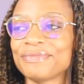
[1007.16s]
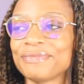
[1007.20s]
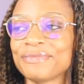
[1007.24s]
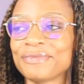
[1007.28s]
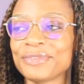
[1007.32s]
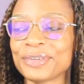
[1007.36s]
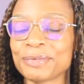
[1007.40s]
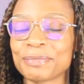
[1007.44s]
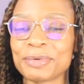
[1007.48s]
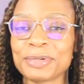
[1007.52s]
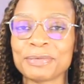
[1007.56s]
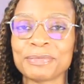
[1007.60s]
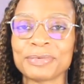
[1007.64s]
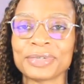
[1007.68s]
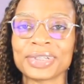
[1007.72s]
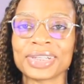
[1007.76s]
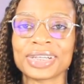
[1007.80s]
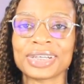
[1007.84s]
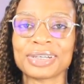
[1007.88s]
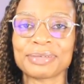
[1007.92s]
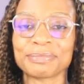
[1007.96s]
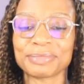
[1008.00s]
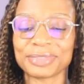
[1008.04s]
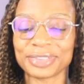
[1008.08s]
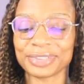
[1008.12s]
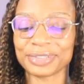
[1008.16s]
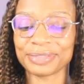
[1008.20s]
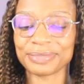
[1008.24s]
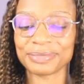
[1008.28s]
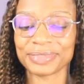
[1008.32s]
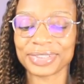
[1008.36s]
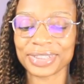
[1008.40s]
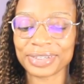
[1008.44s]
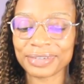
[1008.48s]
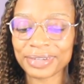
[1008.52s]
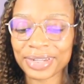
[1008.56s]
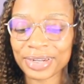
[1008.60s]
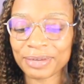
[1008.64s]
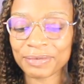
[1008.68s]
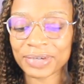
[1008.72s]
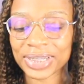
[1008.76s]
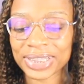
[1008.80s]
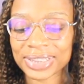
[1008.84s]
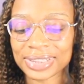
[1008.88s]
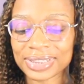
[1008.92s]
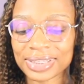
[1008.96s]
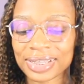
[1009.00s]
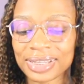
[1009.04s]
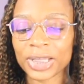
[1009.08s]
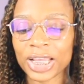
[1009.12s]
for people to come to. So
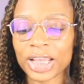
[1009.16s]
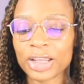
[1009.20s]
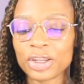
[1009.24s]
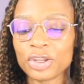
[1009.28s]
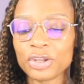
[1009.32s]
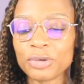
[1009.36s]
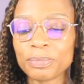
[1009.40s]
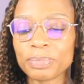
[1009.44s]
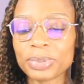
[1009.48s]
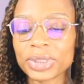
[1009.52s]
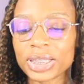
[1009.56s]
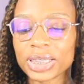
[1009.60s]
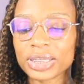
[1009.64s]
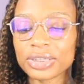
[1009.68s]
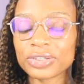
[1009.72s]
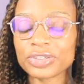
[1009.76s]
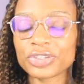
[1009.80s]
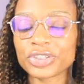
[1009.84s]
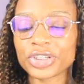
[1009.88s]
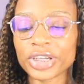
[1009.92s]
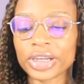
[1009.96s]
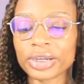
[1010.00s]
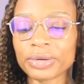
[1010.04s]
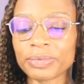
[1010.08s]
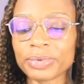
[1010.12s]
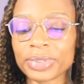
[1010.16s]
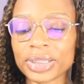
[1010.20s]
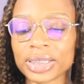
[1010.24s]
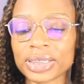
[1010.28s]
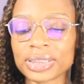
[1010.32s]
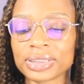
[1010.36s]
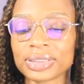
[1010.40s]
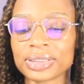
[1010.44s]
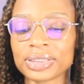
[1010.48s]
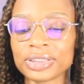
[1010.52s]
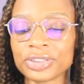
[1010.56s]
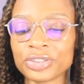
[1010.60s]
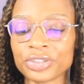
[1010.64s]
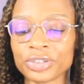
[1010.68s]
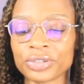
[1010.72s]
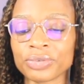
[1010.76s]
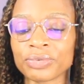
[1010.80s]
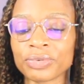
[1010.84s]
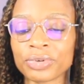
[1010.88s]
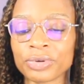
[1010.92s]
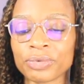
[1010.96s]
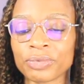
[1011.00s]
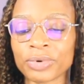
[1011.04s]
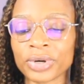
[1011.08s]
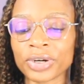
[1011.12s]
anyways, can you please share with us the
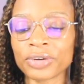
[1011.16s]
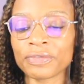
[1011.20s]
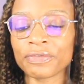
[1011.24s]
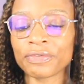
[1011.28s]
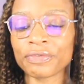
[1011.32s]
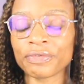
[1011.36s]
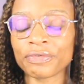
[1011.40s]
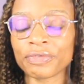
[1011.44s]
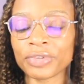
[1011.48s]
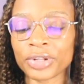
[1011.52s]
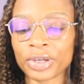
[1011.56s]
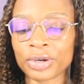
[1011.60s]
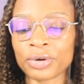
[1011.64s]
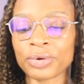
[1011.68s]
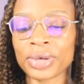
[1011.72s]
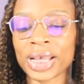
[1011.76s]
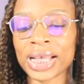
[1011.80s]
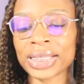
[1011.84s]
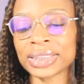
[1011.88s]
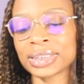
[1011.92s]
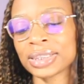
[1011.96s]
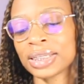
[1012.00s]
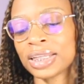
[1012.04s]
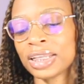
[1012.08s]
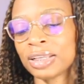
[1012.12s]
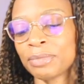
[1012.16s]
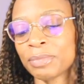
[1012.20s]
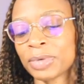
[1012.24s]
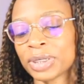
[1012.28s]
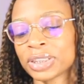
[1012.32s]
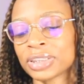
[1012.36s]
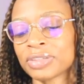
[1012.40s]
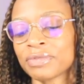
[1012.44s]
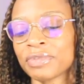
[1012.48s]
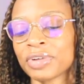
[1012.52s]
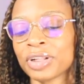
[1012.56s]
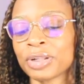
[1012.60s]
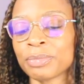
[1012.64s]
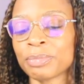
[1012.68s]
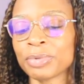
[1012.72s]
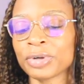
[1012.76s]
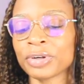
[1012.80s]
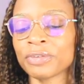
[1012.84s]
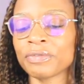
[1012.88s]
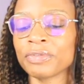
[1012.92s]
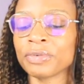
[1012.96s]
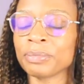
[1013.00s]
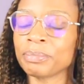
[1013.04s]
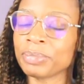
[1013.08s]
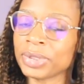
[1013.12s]
general workflow as an email
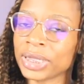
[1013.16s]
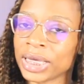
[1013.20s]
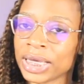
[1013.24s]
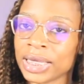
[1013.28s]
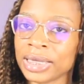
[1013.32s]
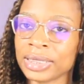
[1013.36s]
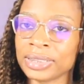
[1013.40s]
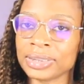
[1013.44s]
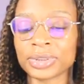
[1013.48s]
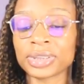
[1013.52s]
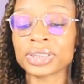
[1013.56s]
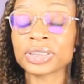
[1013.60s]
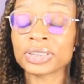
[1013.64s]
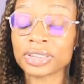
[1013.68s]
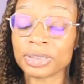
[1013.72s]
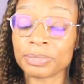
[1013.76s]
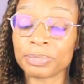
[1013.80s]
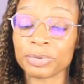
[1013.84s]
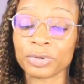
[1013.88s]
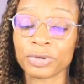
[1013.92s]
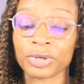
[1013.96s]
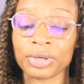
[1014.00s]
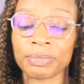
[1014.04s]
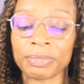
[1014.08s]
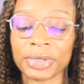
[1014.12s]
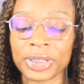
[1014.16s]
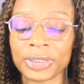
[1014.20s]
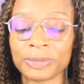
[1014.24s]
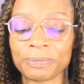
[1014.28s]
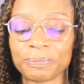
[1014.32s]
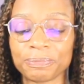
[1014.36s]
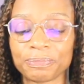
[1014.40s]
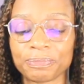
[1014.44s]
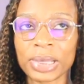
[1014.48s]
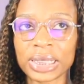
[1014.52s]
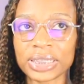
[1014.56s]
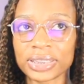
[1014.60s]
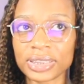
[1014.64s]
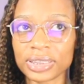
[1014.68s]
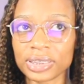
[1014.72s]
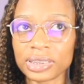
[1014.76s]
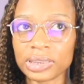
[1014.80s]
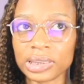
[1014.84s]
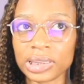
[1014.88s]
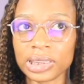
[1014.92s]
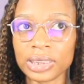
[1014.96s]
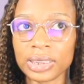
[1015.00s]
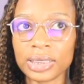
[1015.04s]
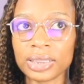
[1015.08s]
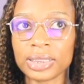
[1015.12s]
developer from planning to deployment?
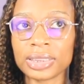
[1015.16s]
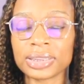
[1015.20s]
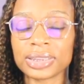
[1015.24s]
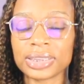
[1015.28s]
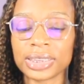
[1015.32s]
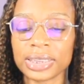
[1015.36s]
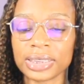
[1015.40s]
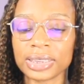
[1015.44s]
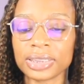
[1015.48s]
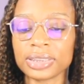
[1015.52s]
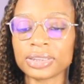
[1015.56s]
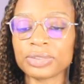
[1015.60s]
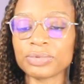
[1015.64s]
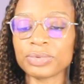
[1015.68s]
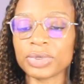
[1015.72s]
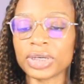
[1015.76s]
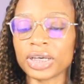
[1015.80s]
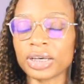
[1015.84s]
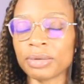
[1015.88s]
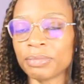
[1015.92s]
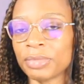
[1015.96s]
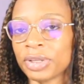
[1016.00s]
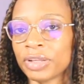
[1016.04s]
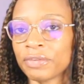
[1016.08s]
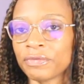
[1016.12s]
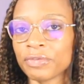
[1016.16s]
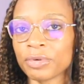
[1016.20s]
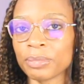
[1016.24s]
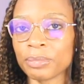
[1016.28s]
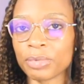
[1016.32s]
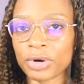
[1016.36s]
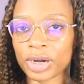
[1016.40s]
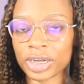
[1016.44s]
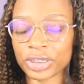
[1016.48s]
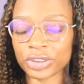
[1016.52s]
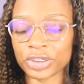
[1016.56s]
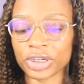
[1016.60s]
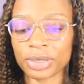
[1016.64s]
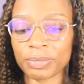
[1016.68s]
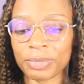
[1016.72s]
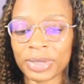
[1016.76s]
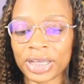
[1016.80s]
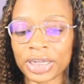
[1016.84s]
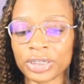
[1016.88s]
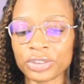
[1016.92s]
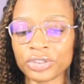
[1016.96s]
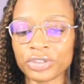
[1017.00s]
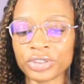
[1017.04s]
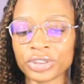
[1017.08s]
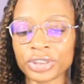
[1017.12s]
Basically, the tickets would come in from project
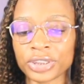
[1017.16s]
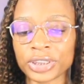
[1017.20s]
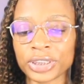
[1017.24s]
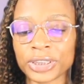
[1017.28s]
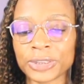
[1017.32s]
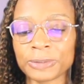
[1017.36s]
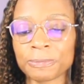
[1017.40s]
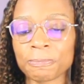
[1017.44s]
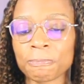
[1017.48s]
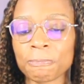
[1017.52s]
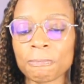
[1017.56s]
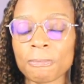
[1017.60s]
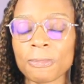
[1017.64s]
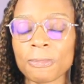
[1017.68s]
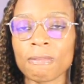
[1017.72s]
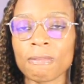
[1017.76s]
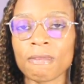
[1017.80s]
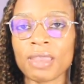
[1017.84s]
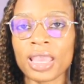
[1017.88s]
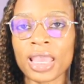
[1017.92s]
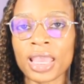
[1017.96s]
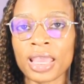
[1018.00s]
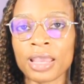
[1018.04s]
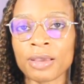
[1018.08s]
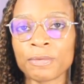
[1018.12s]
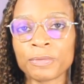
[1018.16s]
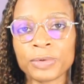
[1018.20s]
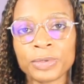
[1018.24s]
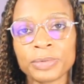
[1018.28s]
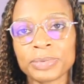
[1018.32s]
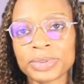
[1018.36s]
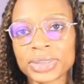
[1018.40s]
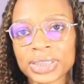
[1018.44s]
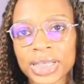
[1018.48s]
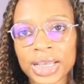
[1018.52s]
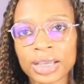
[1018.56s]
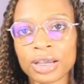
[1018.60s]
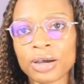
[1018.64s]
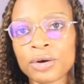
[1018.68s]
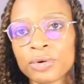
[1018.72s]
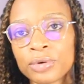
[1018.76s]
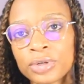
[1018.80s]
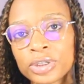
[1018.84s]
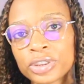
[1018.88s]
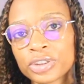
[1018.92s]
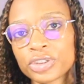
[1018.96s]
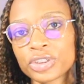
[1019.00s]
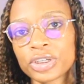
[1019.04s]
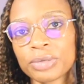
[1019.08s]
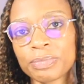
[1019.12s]
managers and we would take
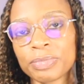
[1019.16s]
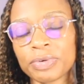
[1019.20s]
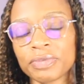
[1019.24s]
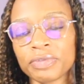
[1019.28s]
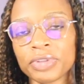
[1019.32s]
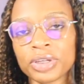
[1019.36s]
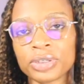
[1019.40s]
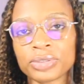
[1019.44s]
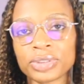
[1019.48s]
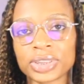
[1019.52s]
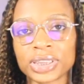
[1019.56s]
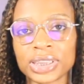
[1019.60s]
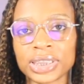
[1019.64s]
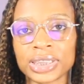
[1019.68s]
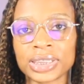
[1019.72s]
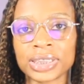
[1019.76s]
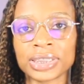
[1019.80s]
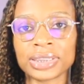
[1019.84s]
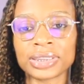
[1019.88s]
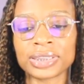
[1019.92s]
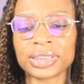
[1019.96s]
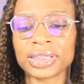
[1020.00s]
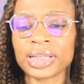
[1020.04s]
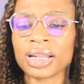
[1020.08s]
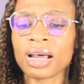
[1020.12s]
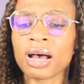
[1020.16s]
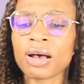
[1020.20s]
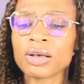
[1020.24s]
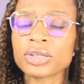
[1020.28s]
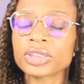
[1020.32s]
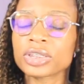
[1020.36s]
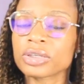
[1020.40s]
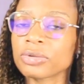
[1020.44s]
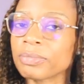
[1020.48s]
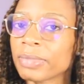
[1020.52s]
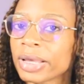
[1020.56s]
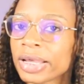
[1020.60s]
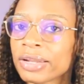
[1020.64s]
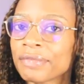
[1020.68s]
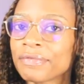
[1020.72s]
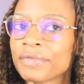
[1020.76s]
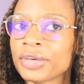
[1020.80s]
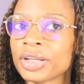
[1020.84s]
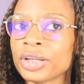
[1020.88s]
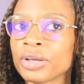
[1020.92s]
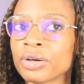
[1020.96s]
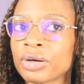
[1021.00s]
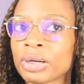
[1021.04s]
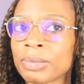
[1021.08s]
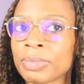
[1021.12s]
ownership of those tickets. And I also made a
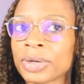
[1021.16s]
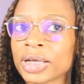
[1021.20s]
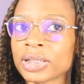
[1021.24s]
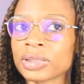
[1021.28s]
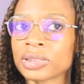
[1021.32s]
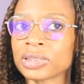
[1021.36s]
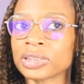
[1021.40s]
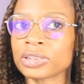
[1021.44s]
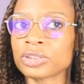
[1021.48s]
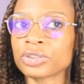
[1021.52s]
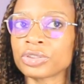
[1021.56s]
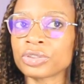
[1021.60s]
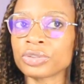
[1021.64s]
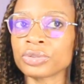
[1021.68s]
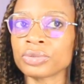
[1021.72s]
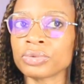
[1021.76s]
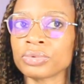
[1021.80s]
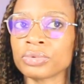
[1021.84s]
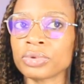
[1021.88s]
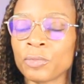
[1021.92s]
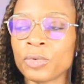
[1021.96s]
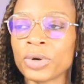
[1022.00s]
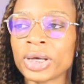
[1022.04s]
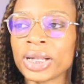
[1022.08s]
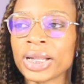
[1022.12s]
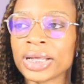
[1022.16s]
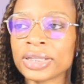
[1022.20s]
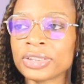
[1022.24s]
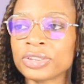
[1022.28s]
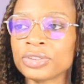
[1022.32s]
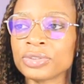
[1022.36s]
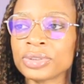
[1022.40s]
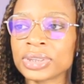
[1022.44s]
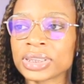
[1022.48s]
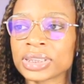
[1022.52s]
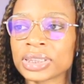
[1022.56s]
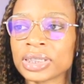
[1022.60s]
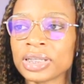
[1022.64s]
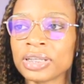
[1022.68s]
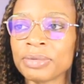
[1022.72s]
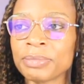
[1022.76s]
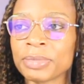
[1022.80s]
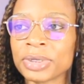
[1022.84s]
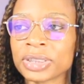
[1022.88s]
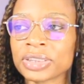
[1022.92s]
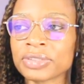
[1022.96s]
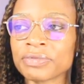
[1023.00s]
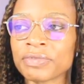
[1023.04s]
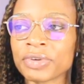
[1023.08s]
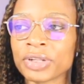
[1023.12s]
video about this too. What I do as an
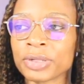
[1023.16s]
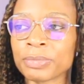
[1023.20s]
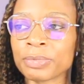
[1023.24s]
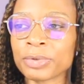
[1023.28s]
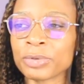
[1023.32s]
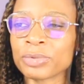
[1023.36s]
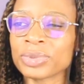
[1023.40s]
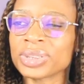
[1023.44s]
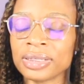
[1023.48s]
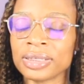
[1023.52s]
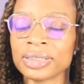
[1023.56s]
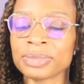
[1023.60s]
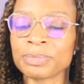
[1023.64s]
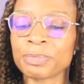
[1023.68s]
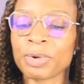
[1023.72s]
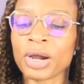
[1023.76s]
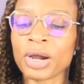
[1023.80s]
email developer, it